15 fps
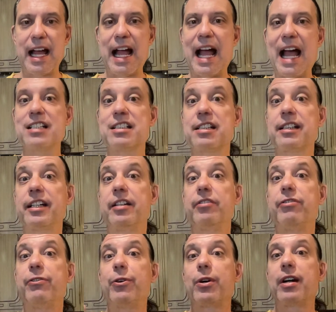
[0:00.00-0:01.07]
asking
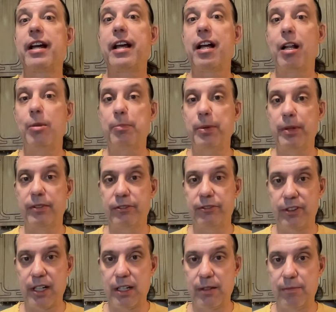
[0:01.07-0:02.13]
for help
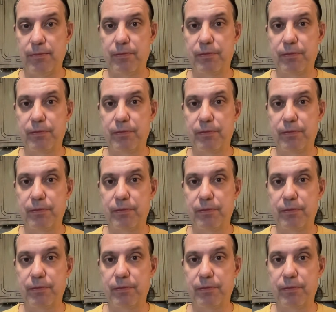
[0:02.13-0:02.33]
from,